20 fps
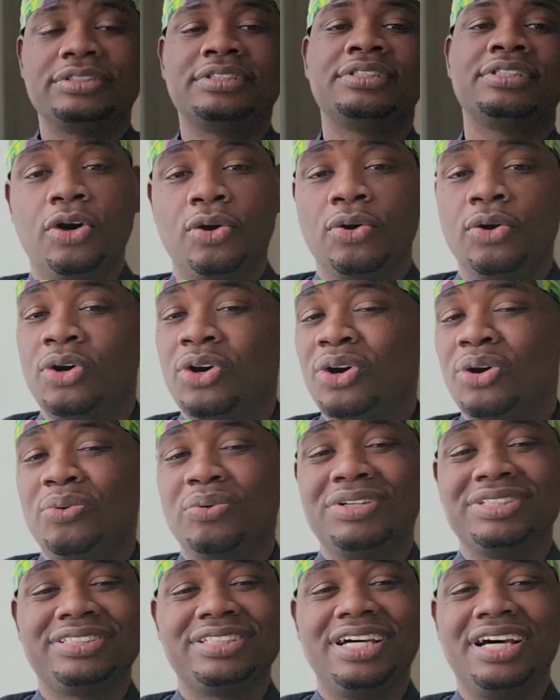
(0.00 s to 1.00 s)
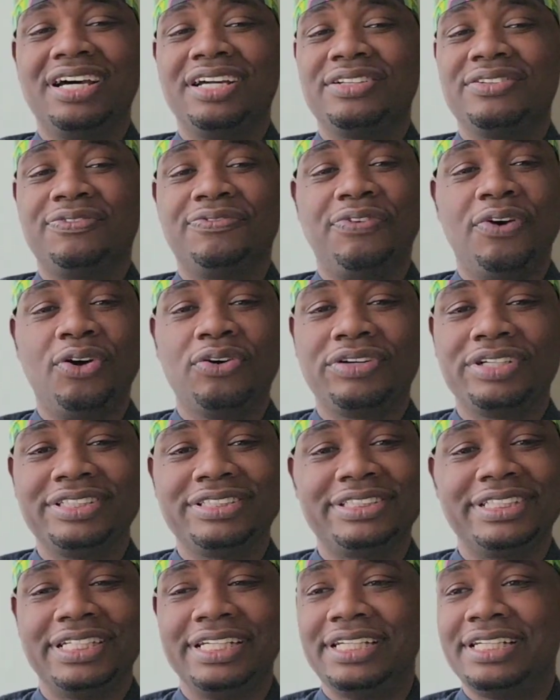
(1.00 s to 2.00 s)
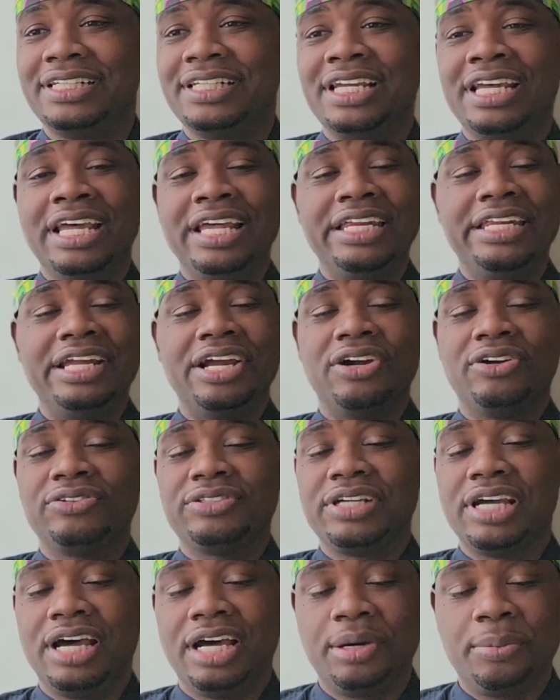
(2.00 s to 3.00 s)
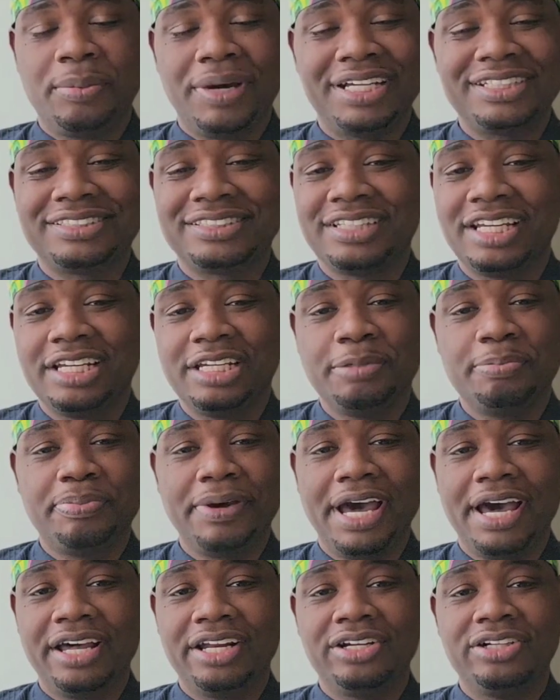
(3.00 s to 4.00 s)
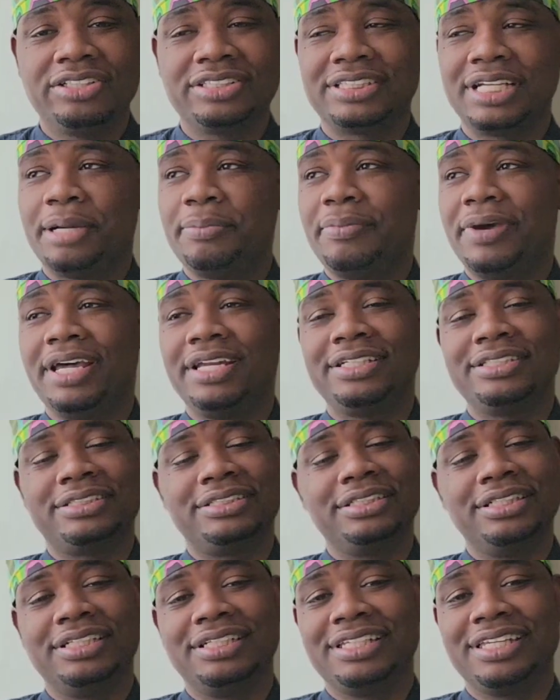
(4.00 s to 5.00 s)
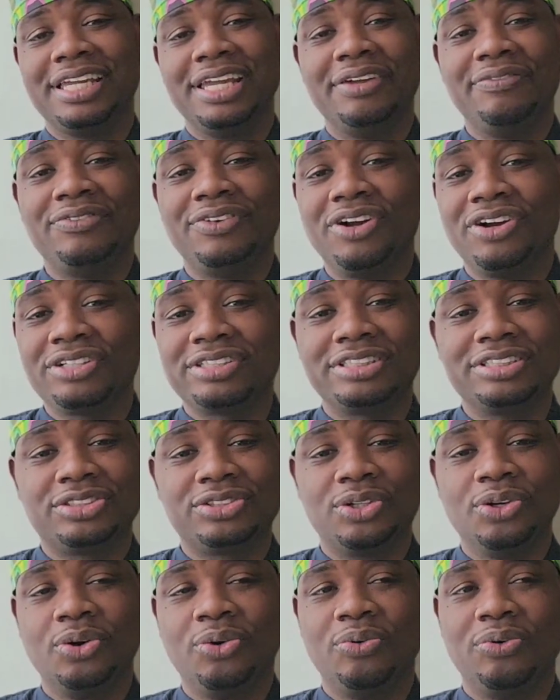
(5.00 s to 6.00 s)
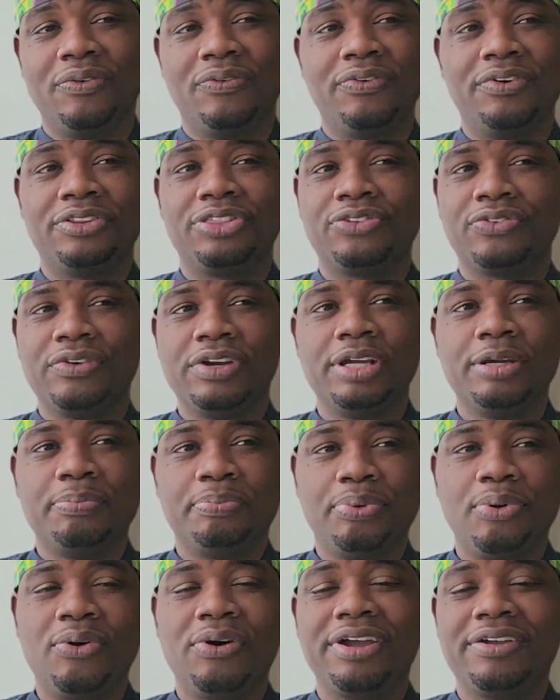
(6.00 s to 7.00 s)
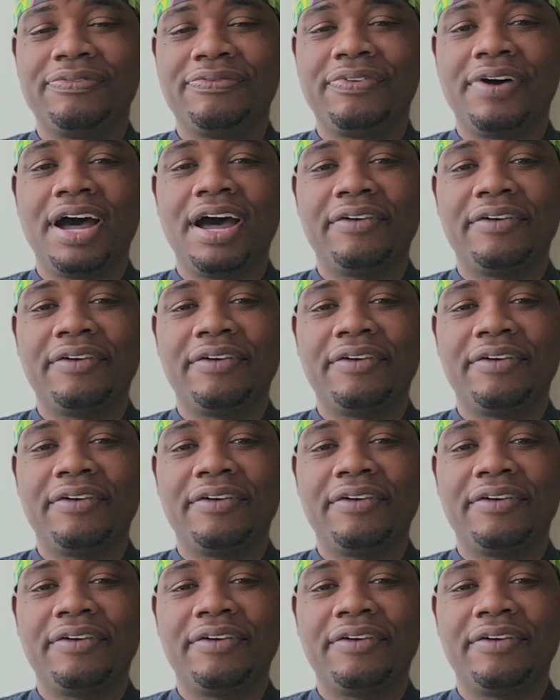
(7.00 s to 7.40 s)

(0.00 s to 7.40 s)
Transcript: So once I focus and narrow down my study patterns, I managed to leave nursing school with a 3.59